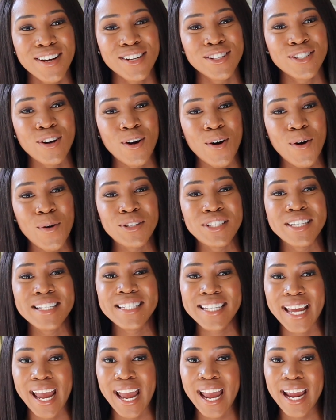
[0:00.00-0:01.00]
So
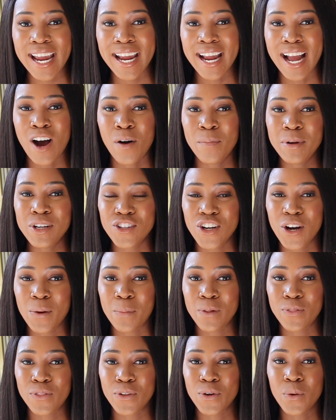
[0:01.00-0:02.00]
today I'll be
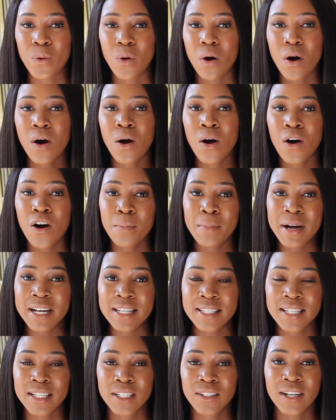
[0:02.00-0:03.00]
sharing with you all my
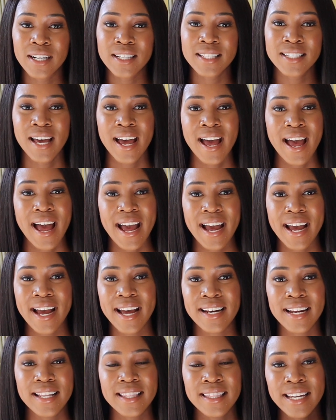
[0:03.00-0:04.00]
secrets,
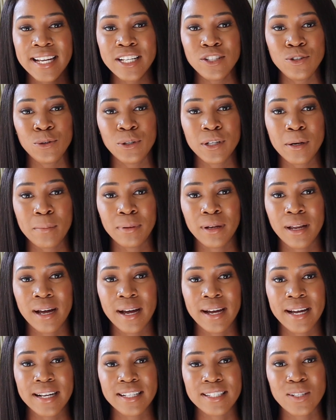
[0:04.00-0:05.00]
and these you can
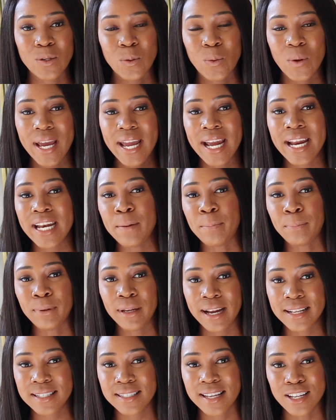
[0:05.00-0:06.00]
apply to any
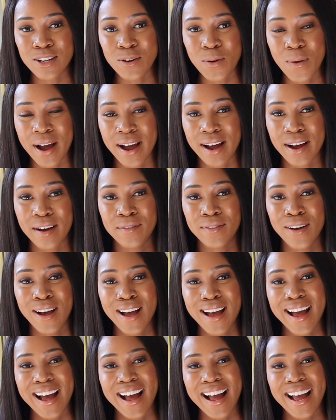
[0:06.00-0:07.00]
plants that you have,
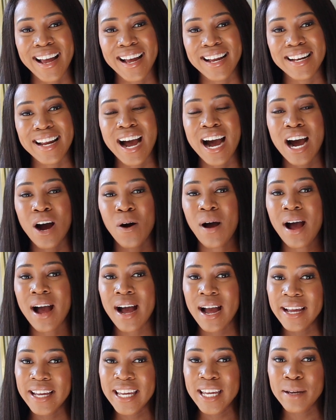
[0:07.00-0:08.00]
and how
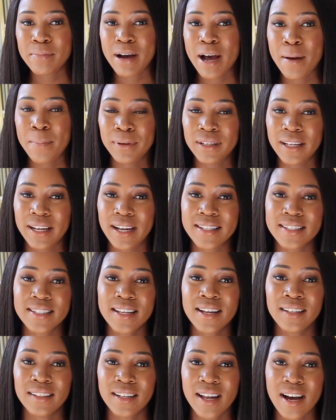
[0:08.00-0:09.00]
I keep my
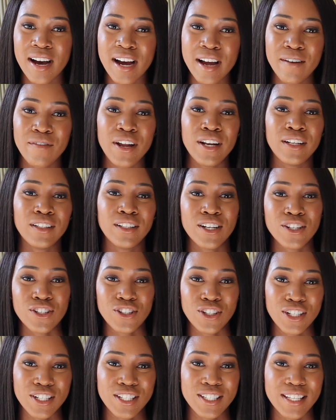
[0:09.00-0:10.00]
plants alive and
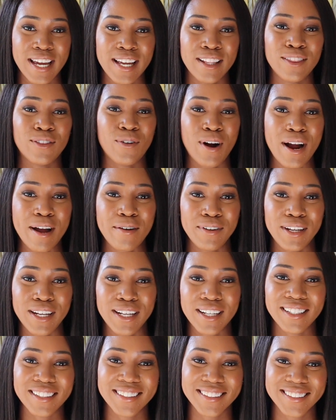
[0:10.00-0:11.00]
luscious and
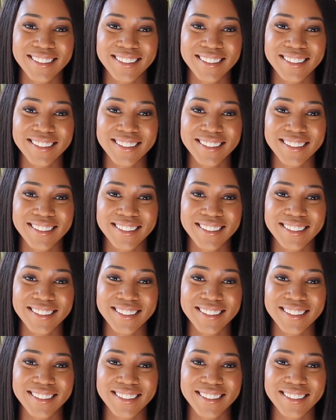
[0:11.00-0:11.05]
thriving.